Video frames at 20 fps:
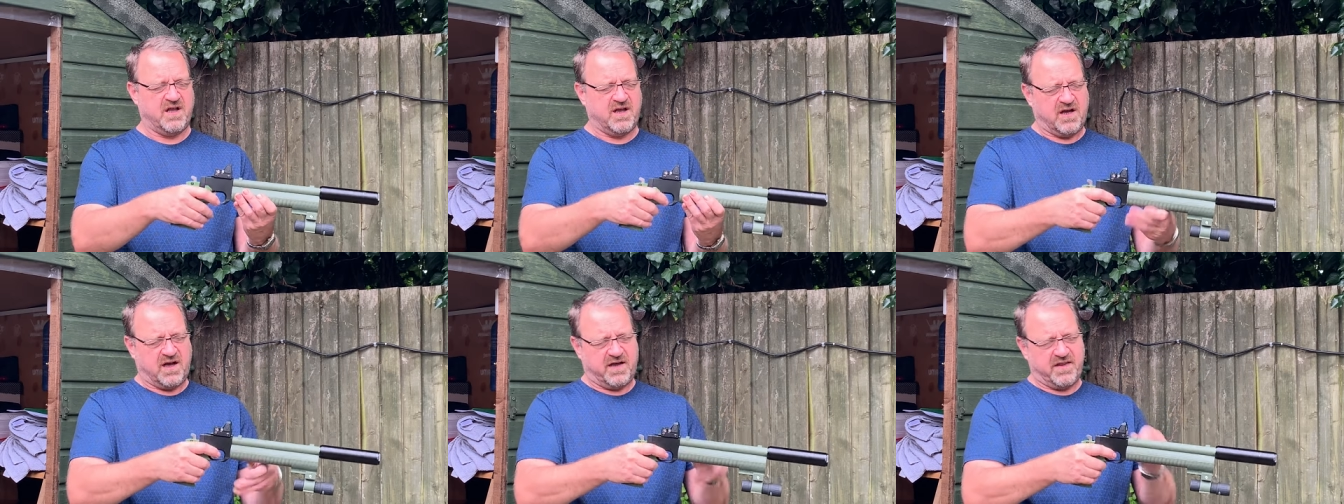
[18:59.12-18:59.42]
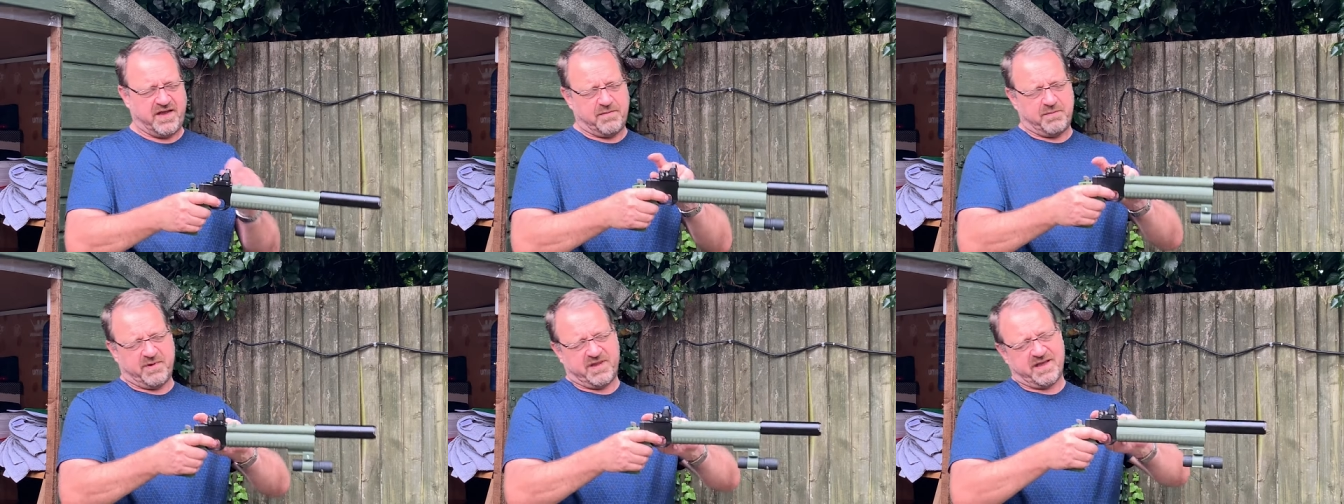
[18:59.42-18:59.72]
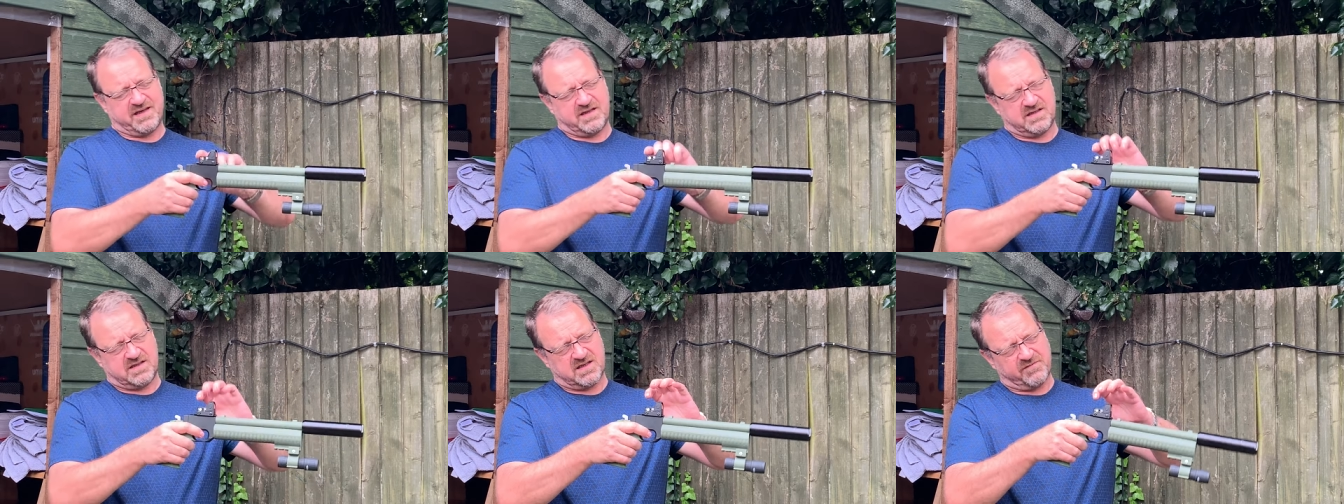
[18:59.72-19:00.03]
And then, I mean, they
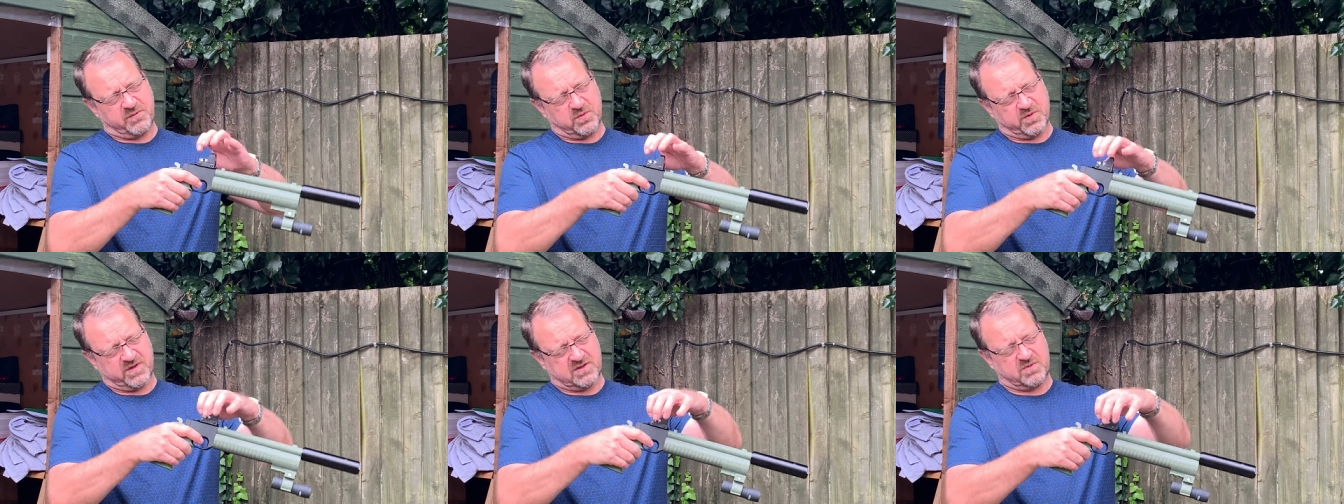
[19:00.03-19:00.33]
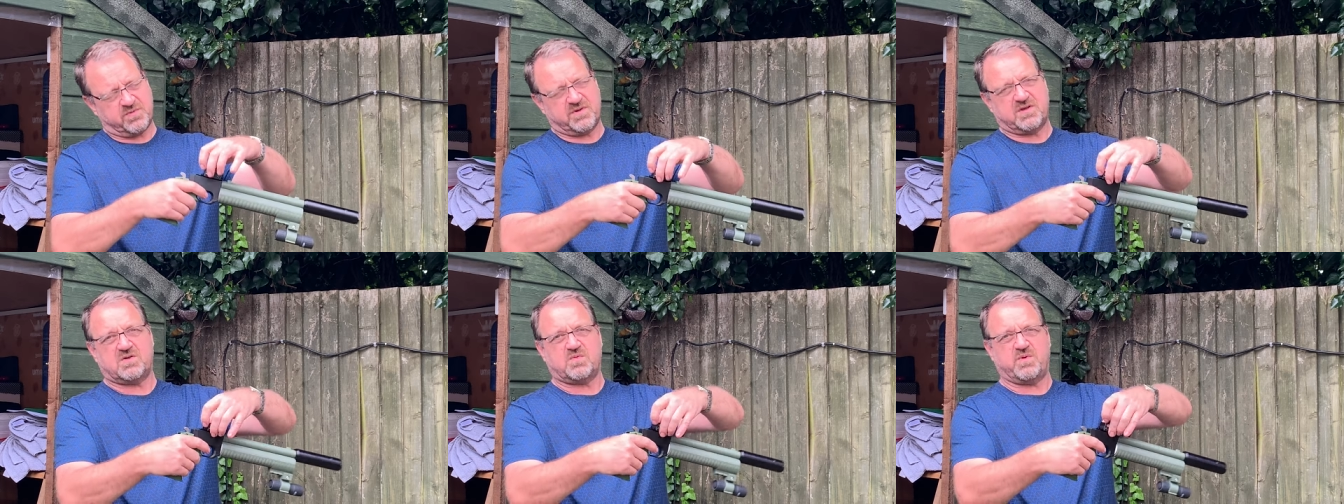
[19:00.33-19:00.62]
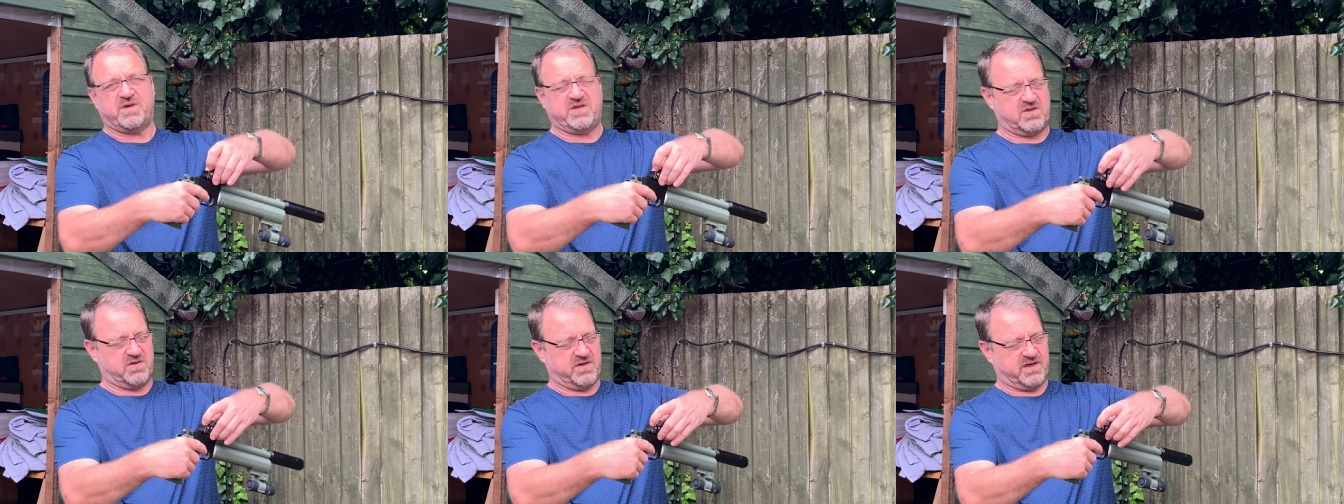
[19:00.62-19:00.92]
had these other ones with a
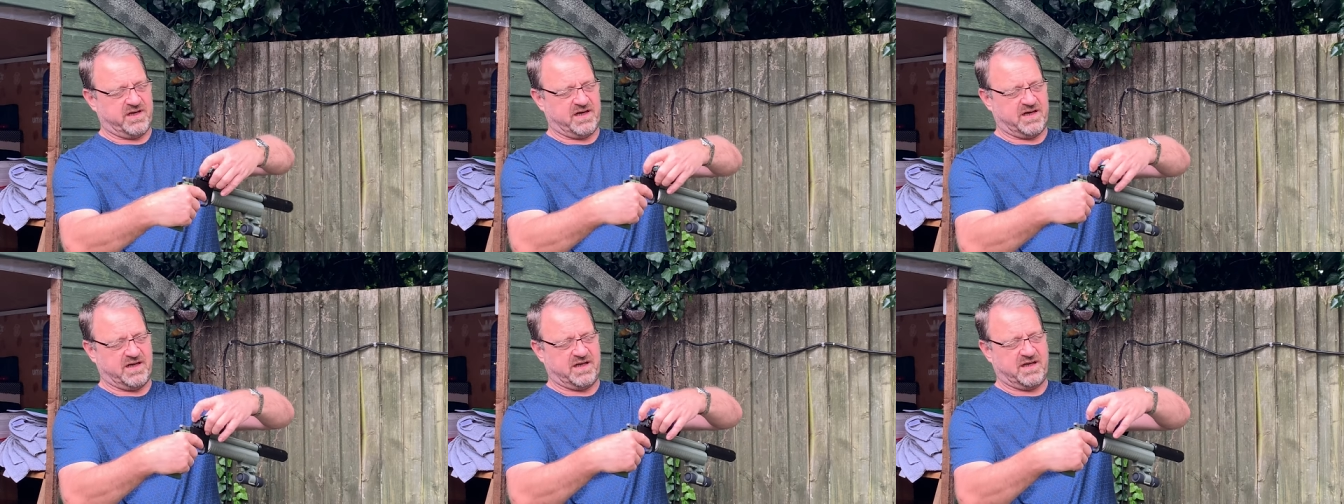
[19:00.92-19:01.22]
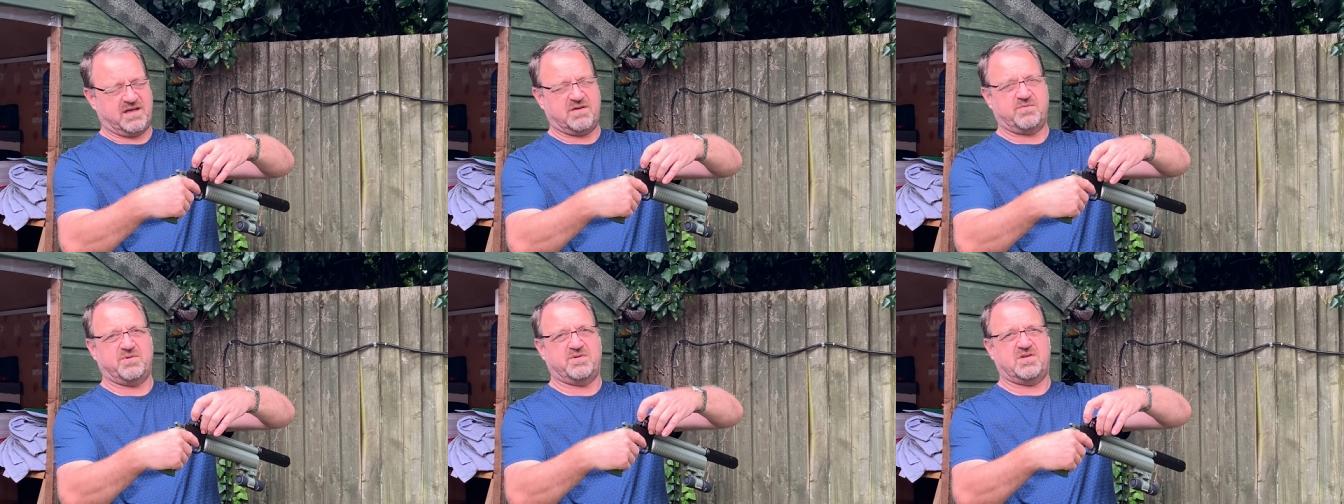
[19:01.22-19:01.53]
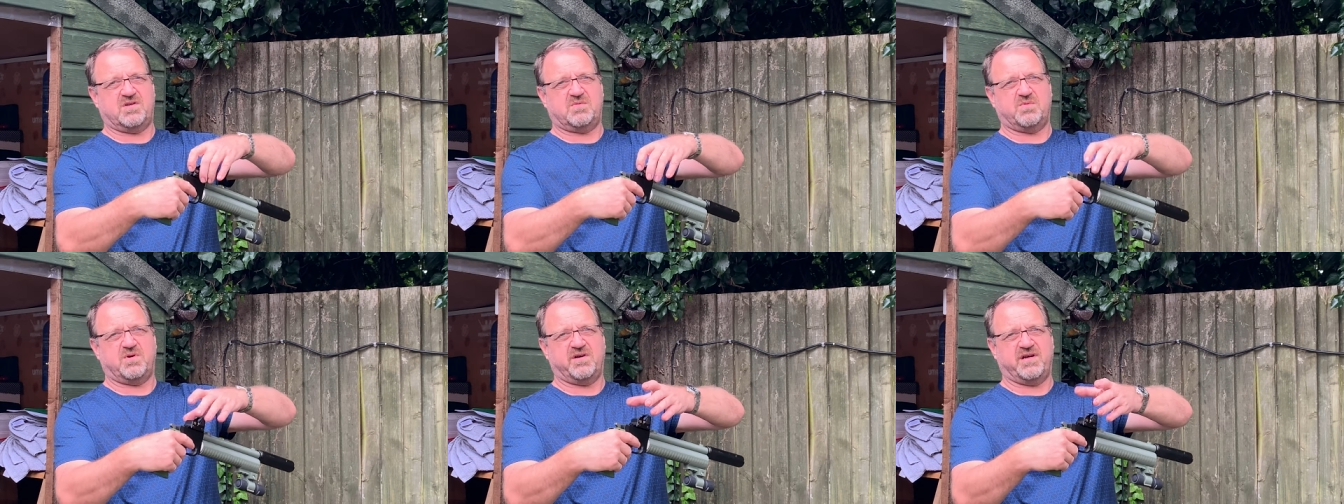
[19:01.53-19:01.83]
switch on the end there, which
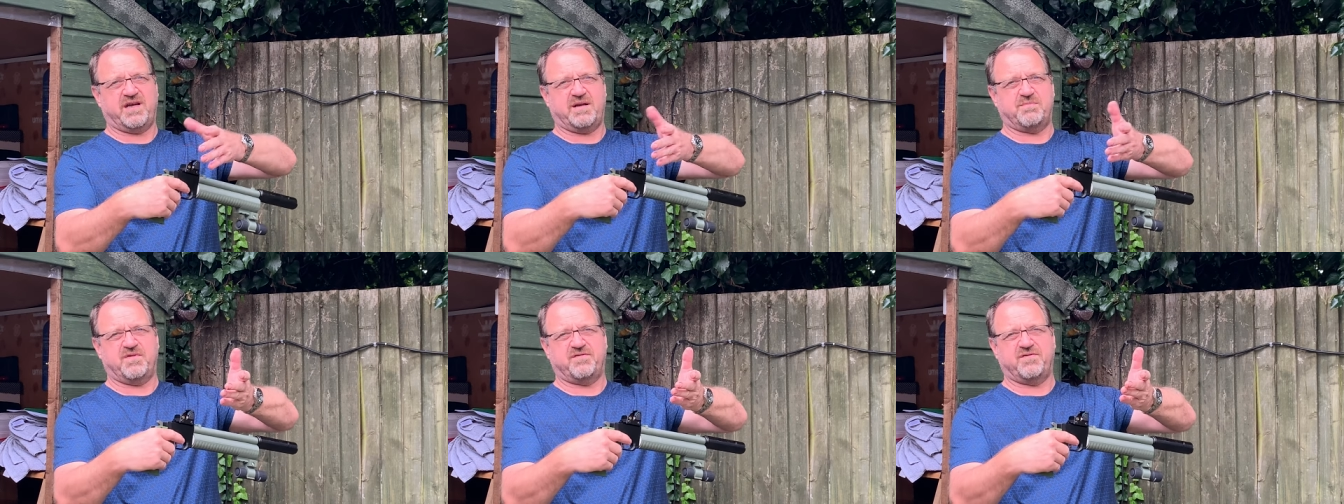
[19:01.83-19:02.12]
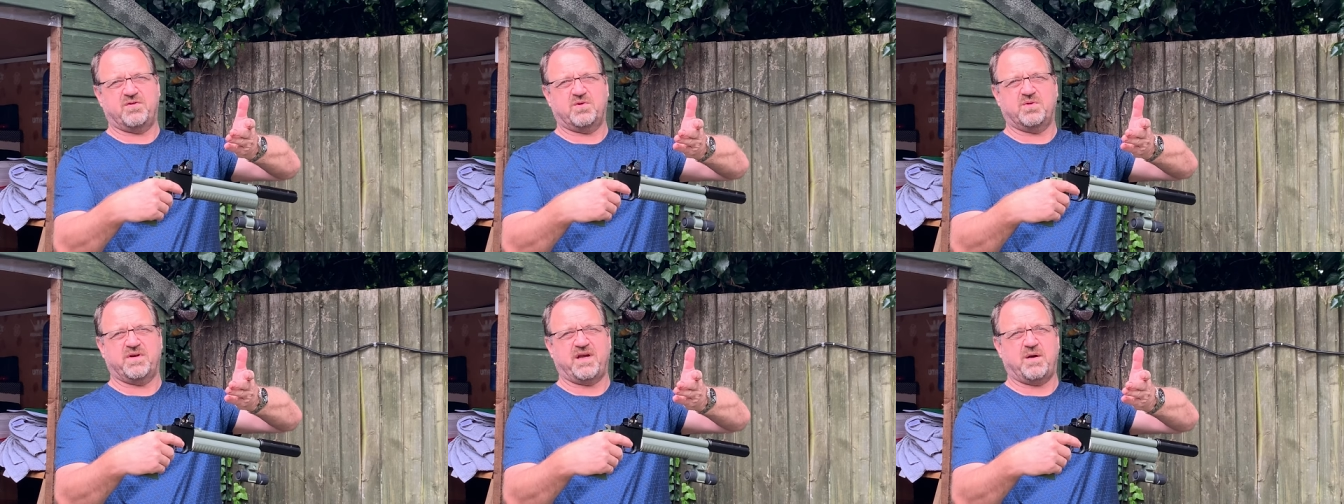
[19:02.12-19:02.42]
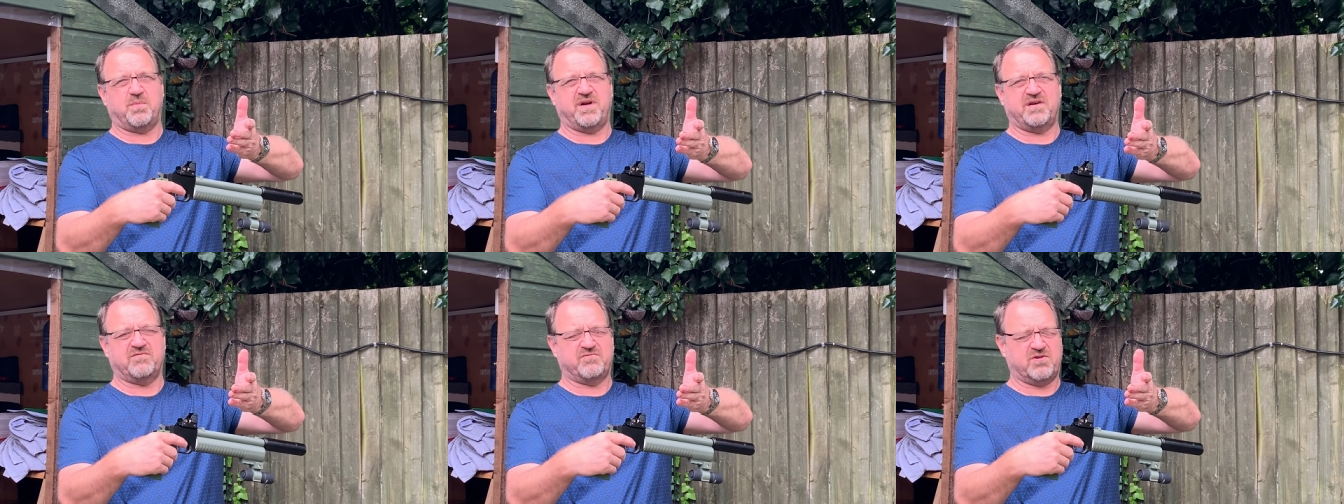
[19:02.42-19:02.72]
is what I had before and
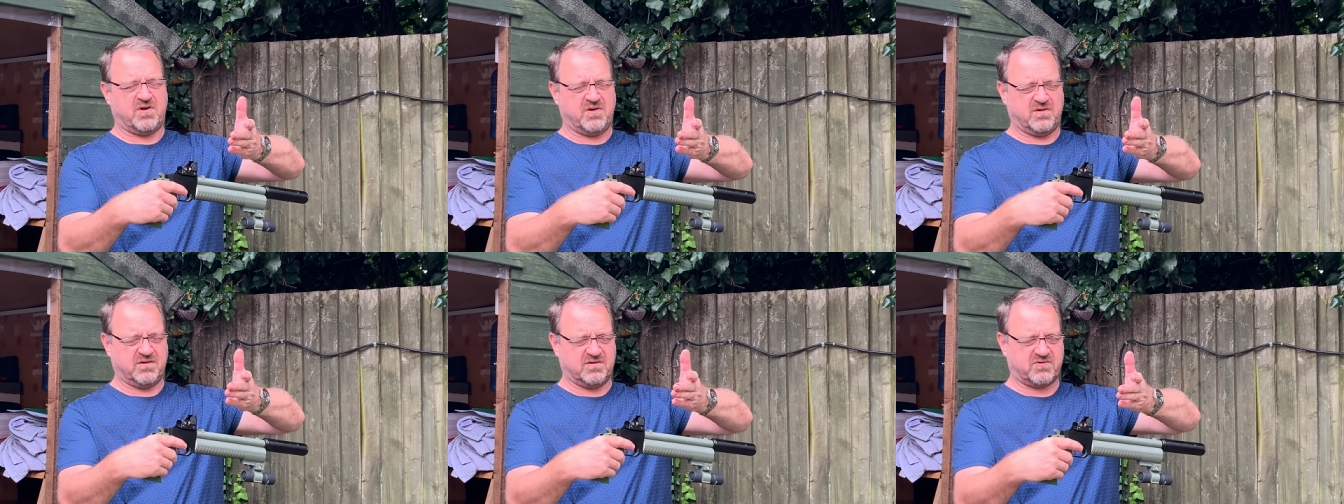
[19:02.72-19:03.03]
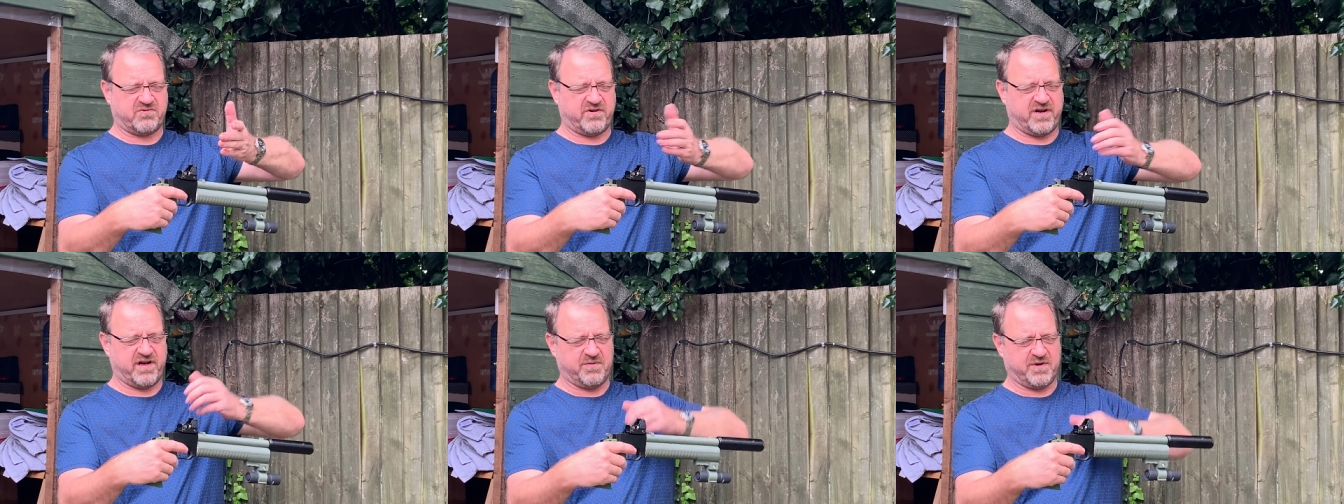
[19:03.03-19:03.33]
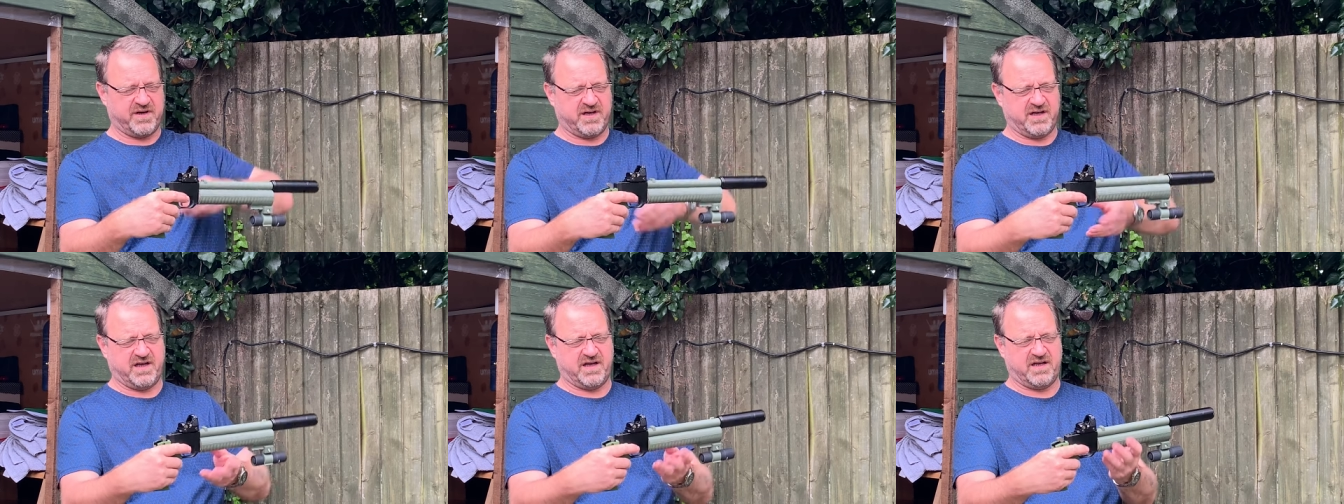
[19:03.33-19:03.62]
that went wrong straight
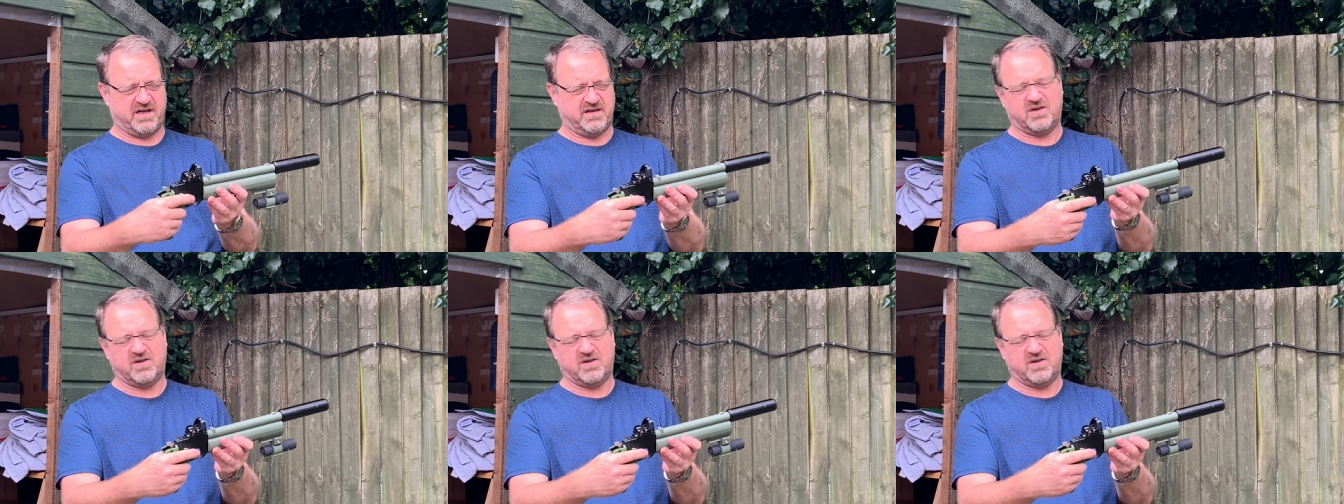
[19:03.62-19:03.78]
away.